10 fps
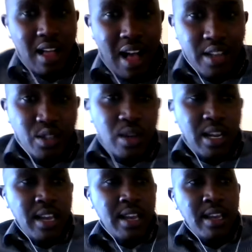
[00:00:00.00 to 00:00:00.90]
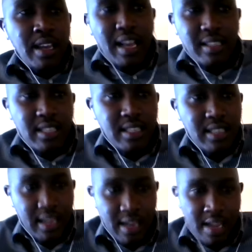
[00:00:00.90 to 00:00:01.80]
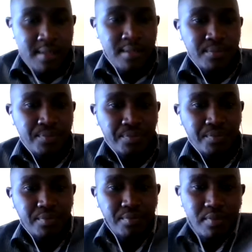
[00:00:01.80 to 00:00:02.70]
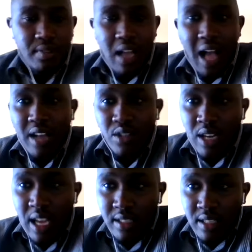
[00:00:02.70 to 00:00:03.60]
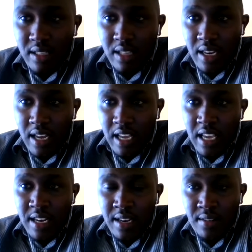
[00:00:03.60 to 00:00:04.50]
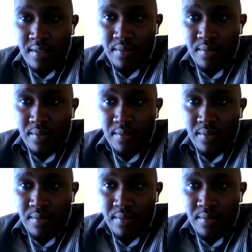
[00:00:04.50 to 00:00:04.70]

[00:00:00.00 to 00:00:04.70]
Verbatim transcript: actually assisted uh, actually assisted in